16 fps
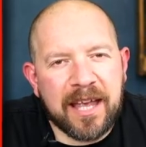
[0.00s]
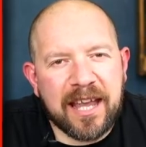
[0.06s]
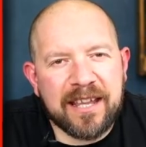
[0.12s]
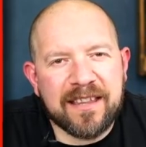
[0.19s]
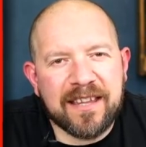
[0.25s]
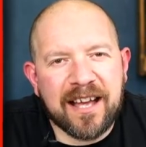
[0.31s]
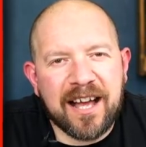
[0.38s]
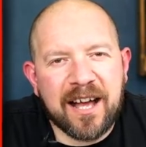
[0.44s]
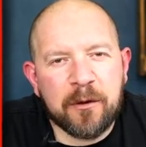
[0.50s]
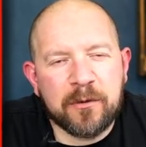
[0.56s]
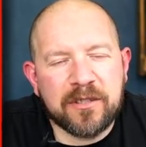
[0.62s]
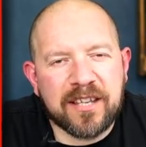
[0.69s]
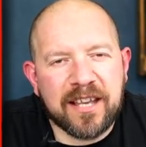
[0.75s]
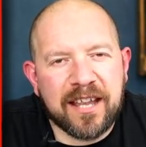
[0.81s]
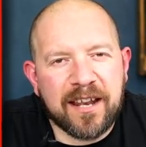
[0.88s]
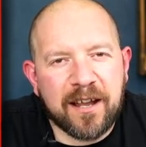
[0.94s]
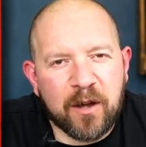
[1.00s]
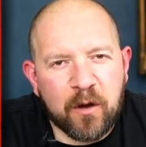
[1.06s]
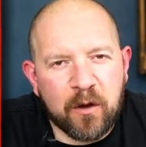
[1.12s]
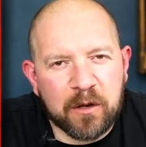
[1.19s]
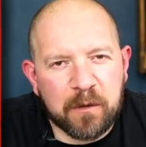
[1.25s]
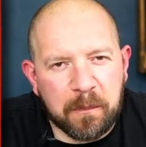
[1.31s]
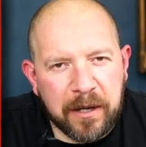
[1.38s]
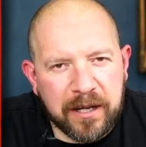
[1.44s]
"In the House in a
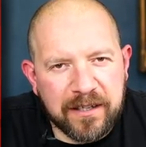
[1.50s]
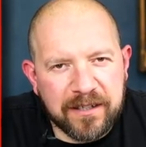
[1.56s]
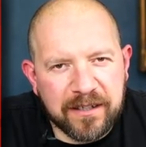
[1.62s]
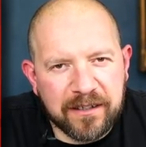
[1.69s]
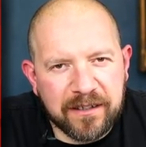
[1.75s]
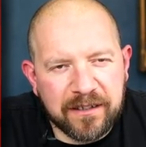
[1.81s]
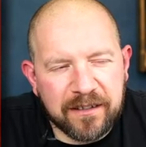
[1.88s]
Heartbeat,"